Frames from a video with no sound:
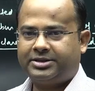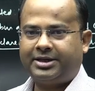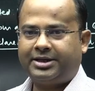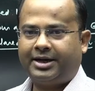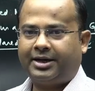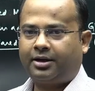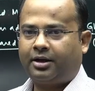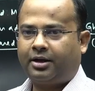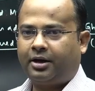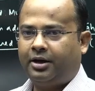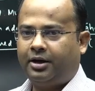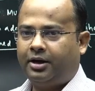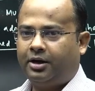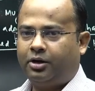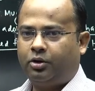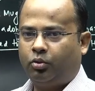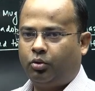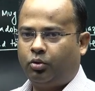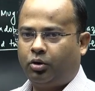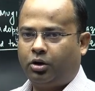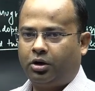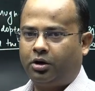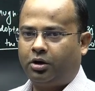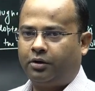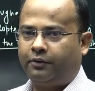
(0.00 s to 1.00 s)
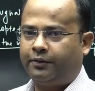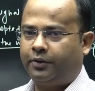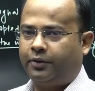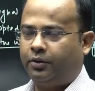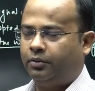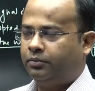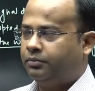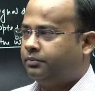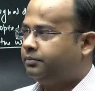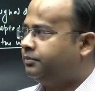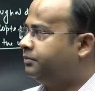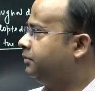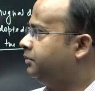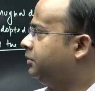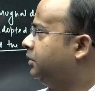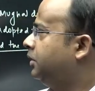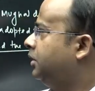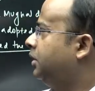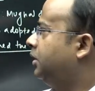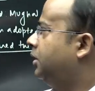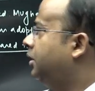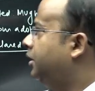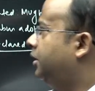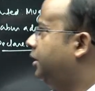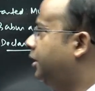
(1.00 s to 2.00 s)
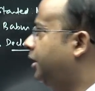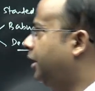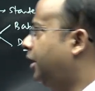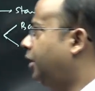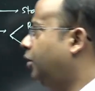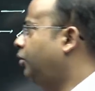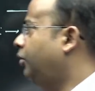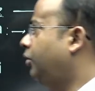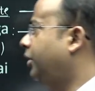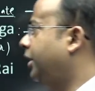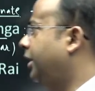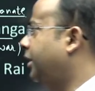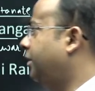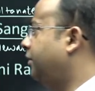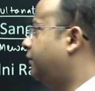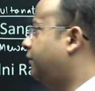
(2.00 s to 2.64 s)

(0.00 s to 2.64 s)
that clear to all of you? Now in